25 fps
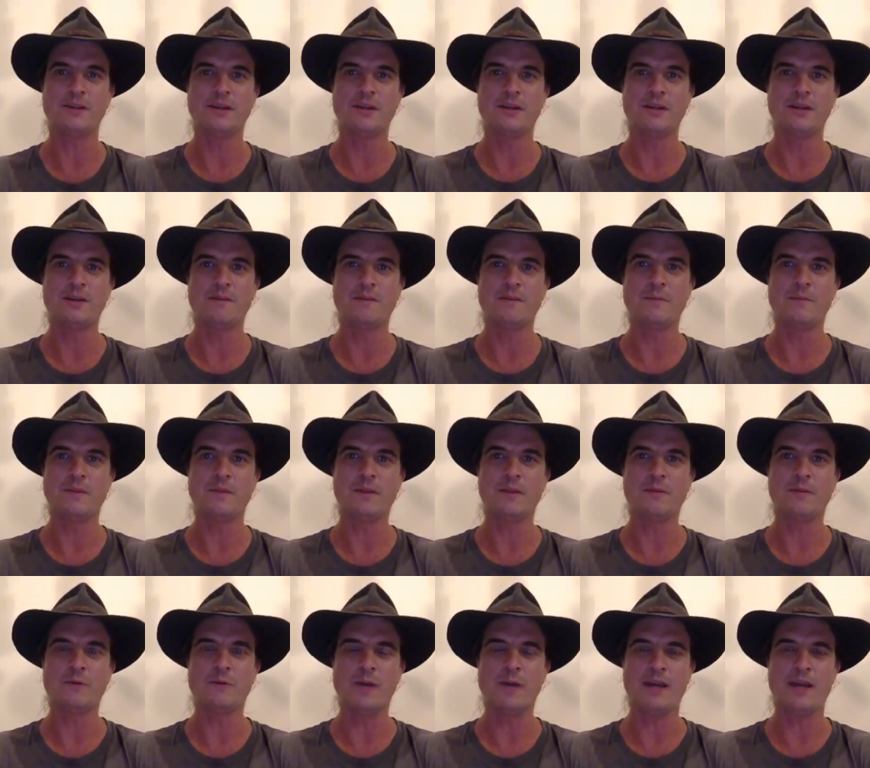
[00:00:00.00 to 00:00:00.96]
um,
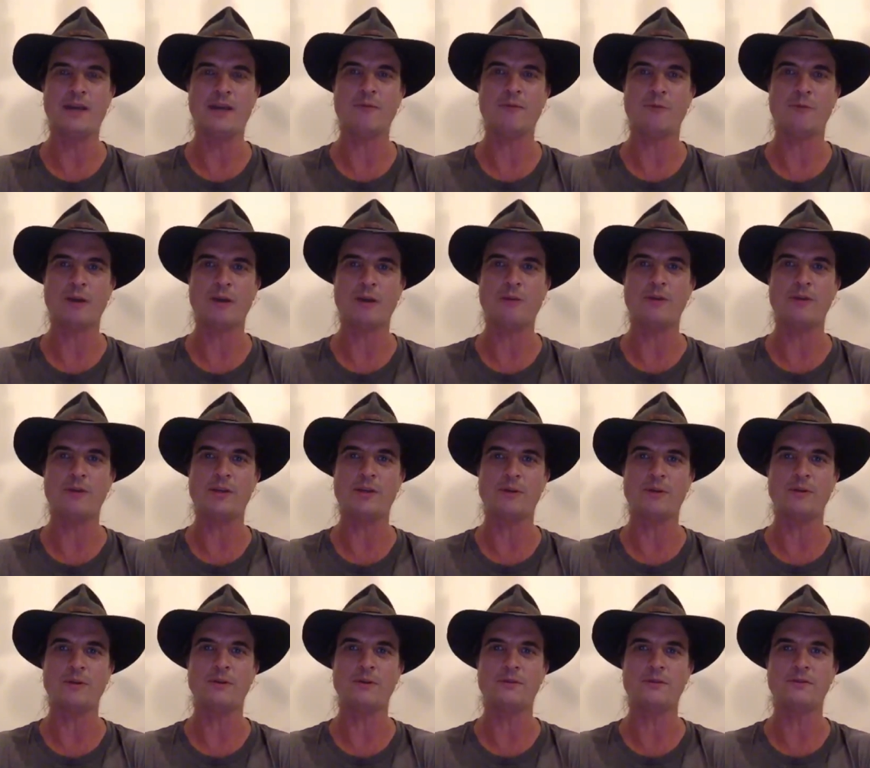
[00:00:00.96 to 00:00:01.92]
where where we
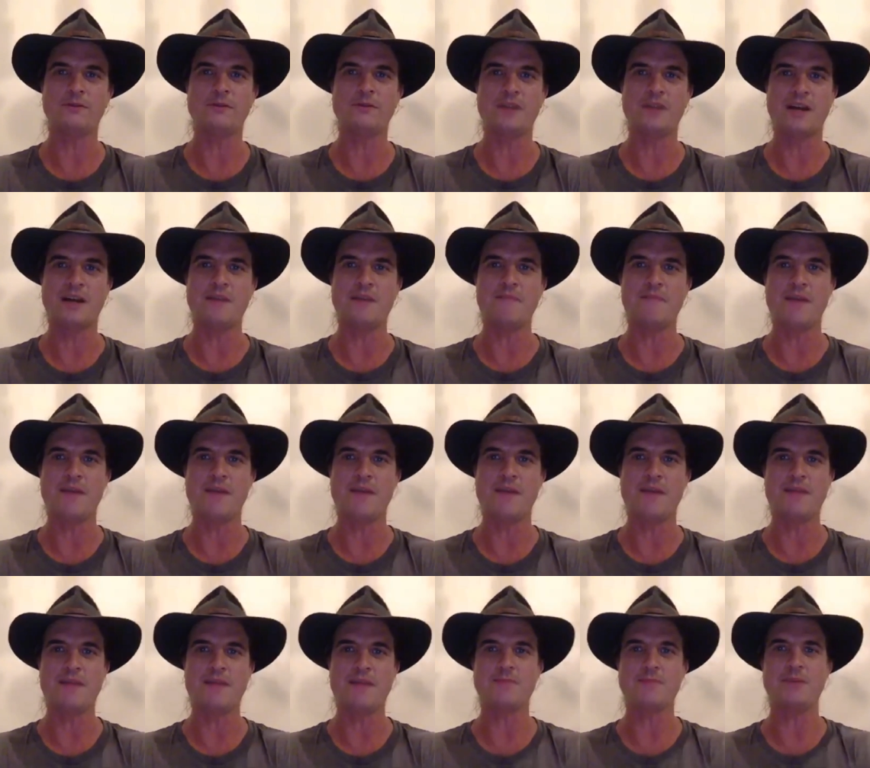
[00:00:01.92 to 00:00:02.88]
could uh, make
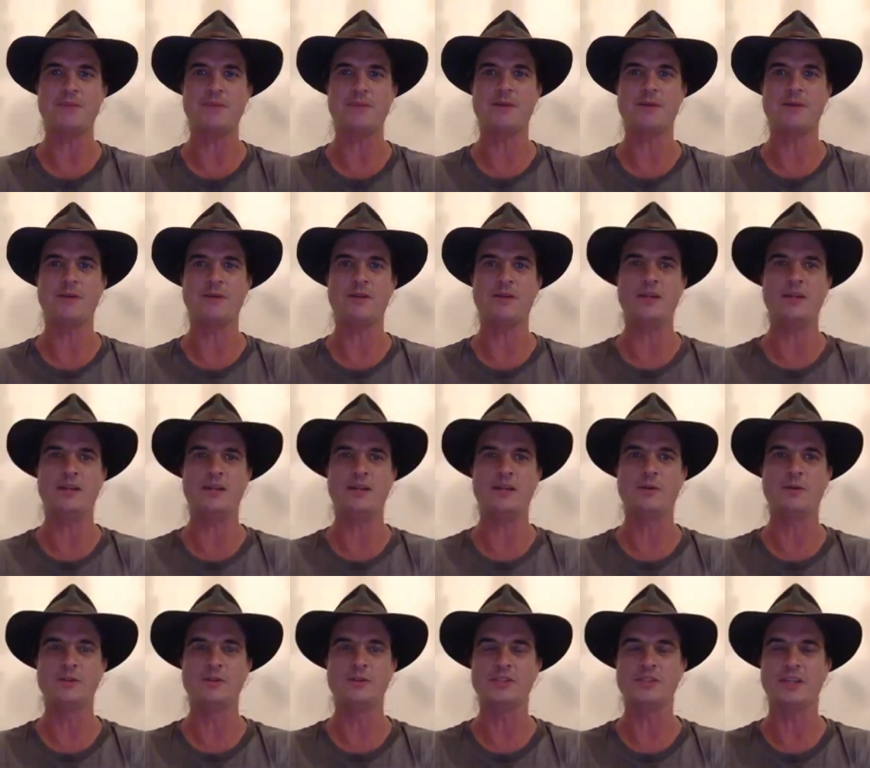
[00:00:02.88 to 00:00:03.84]
beer well. And
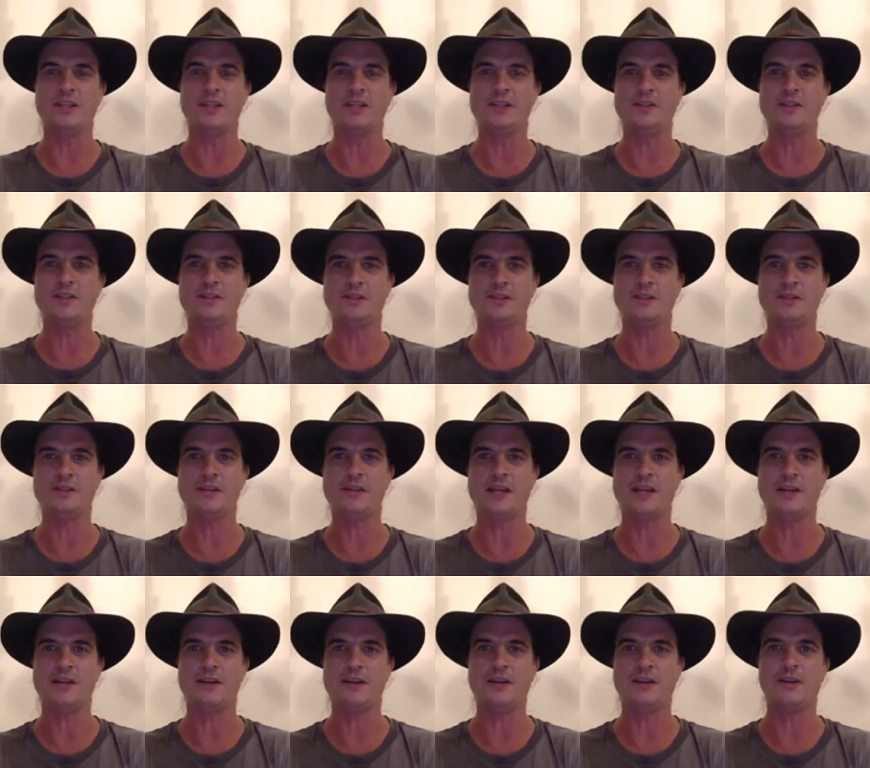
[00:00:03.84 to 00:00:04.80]
also you too,
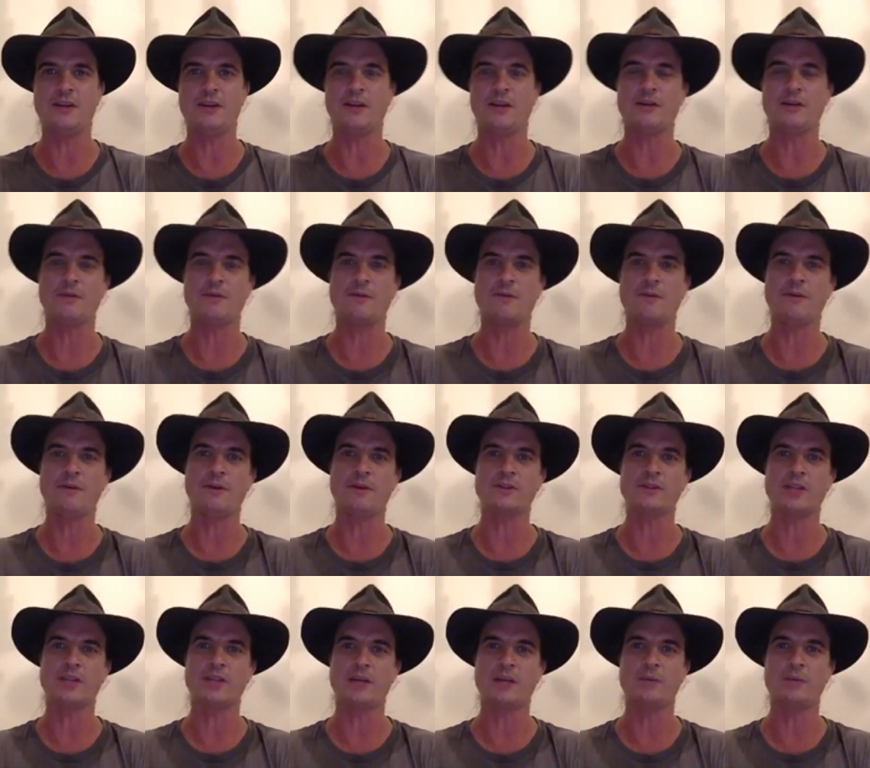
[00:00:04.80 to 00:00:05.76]
Hendo. Like
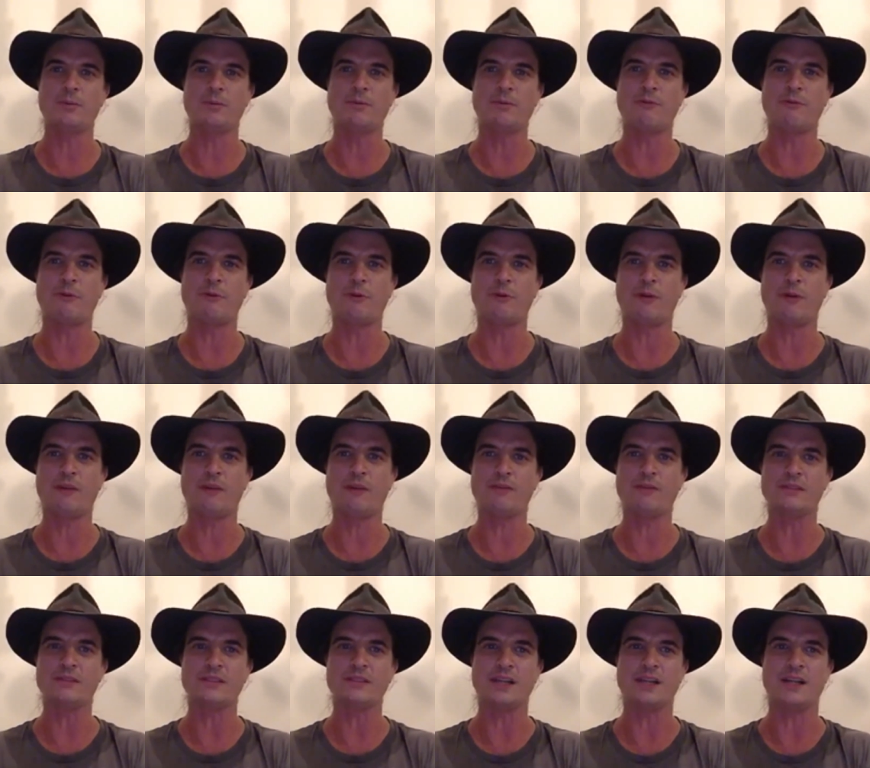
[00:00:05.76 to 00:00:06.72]
October before we
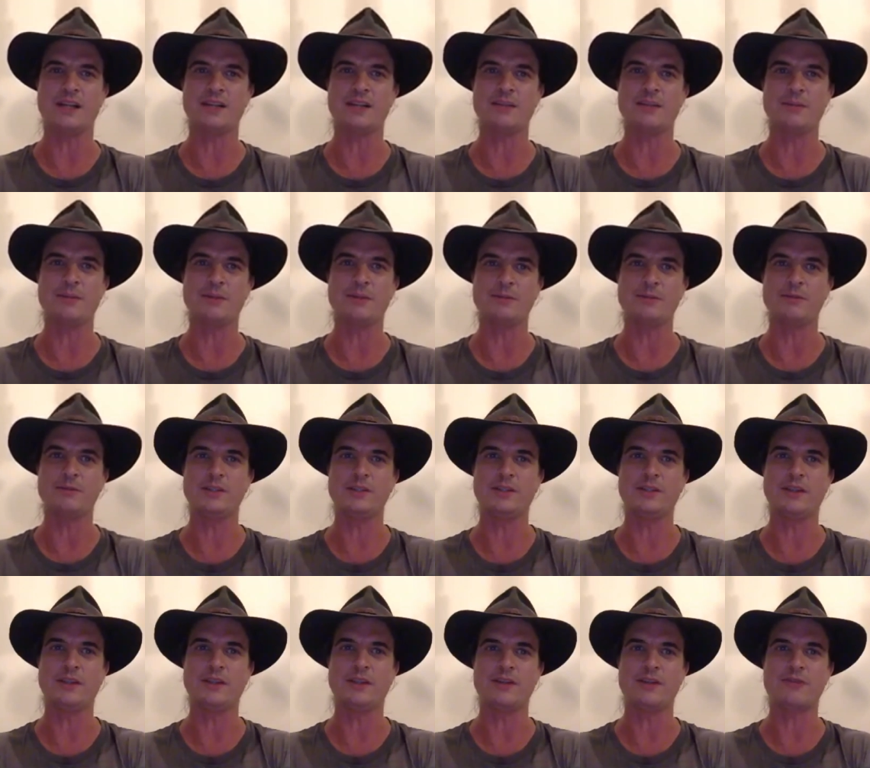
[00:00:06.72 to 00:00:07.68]
even started the build, we did
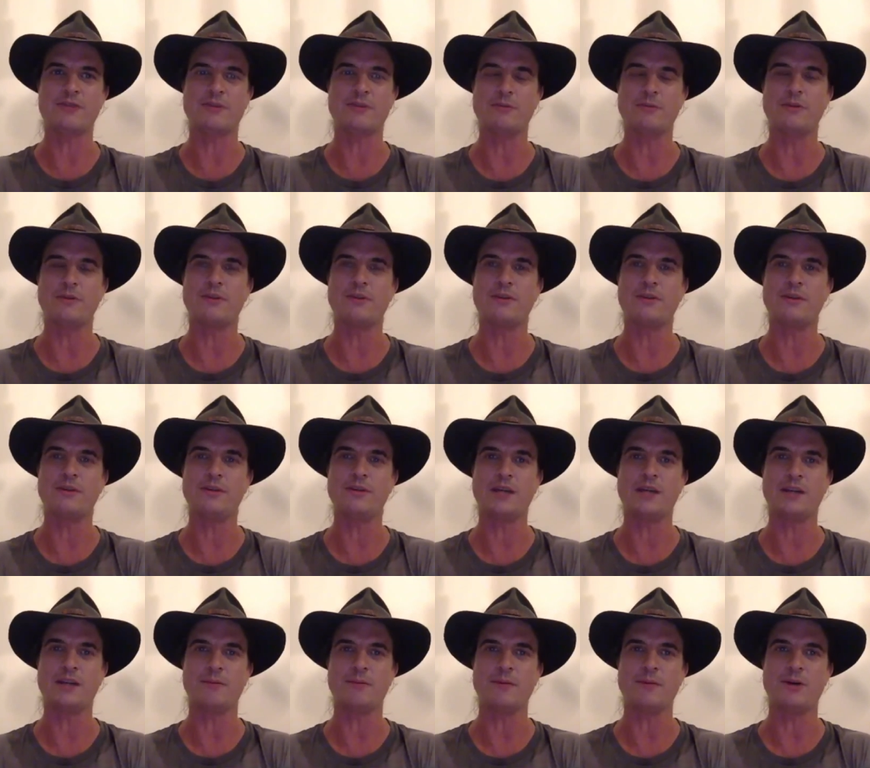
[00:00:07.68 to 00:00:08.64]
that trip with you
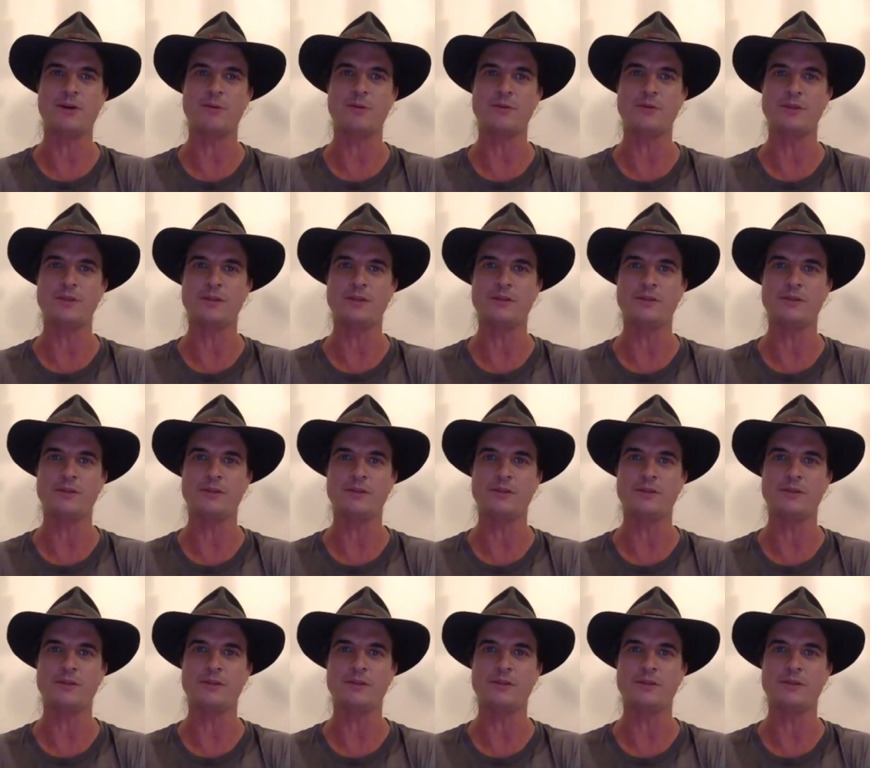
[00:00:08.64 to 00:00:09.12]
down to Melbourne and